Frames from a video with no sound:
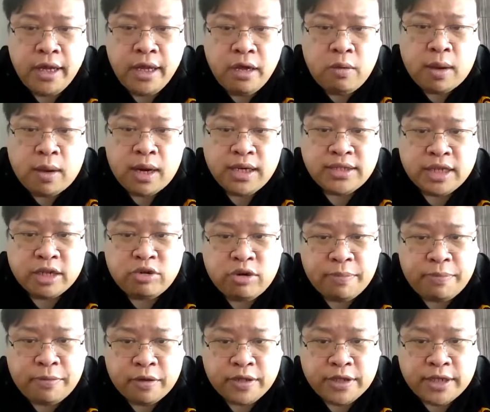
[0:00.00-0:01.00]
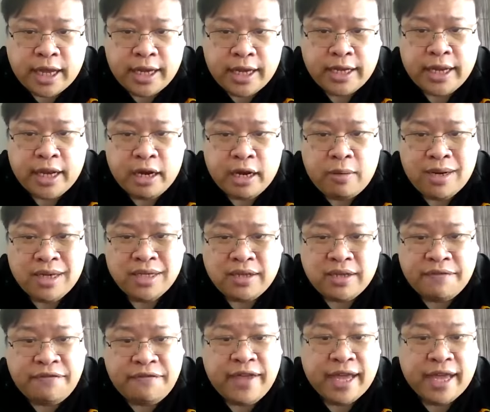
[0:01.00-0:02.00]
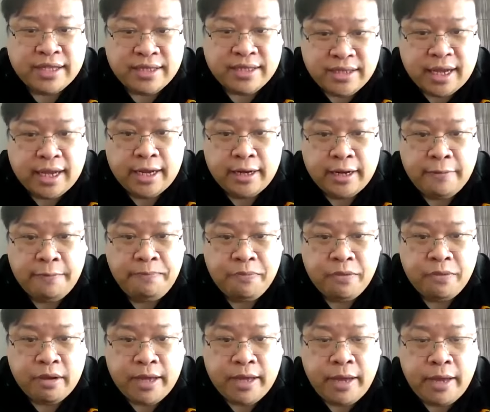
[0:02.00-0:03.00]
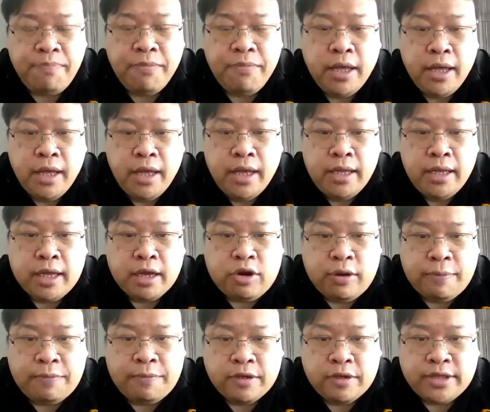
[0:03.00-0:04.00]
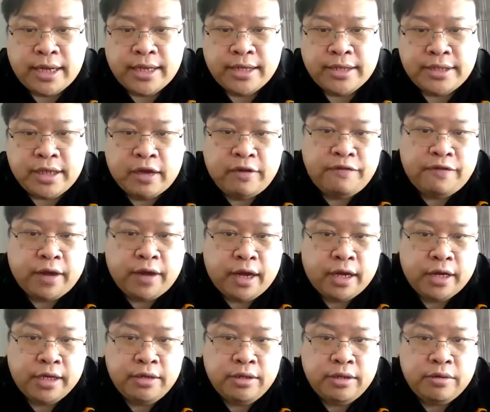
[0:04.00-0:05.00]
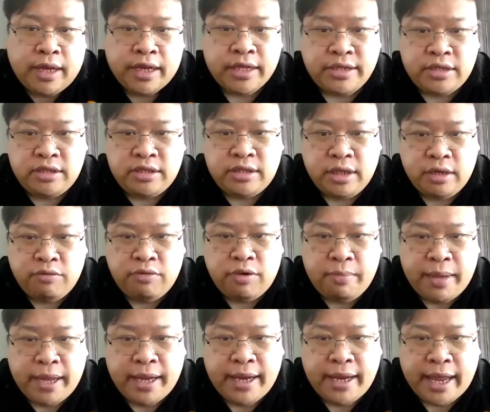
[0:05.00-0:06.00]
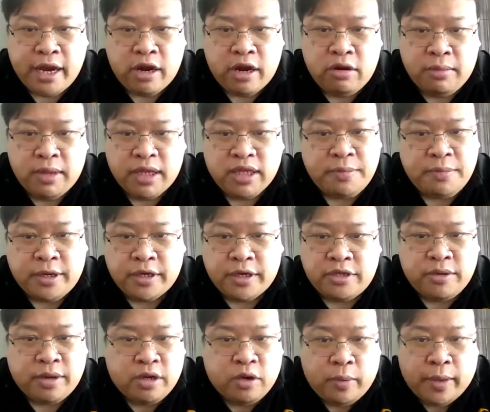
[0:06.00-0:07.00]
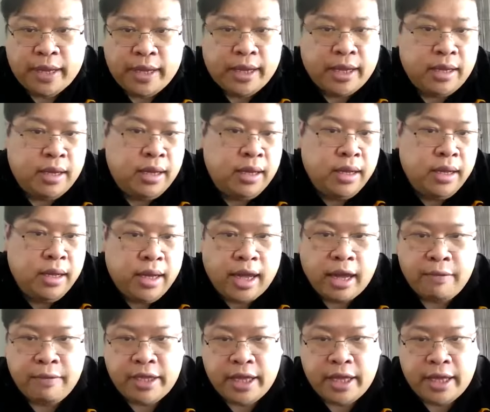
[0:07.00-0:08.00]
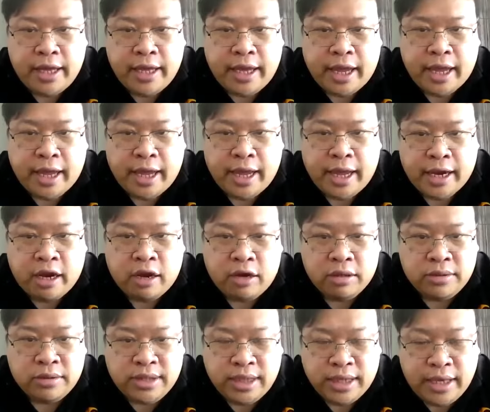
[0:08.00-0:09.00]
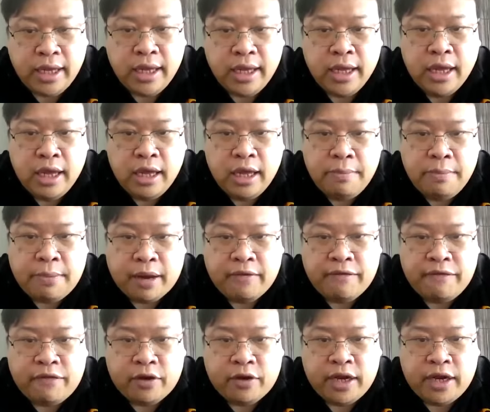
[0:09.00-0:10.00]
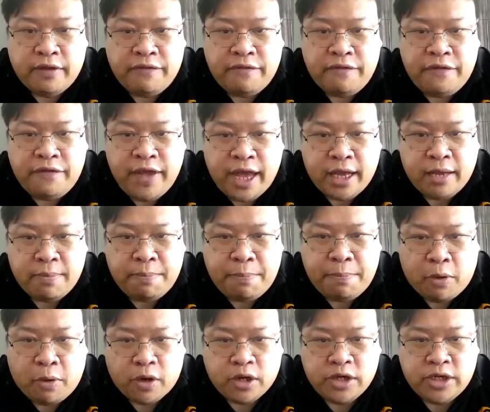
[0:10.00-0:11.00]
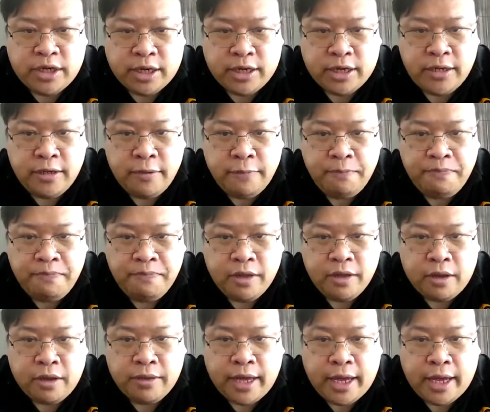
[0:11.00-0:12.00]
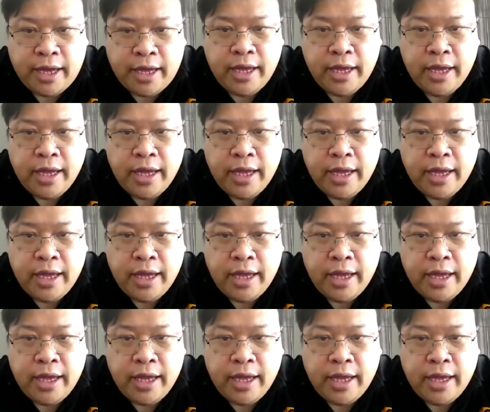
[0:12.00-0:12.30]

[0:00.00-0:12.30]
One is the crypto side, the other one is the fiat side. Okay? The crypto side itself, you can still remain anonymous because you're doing everything anonymously. But for the fiat portion, okay,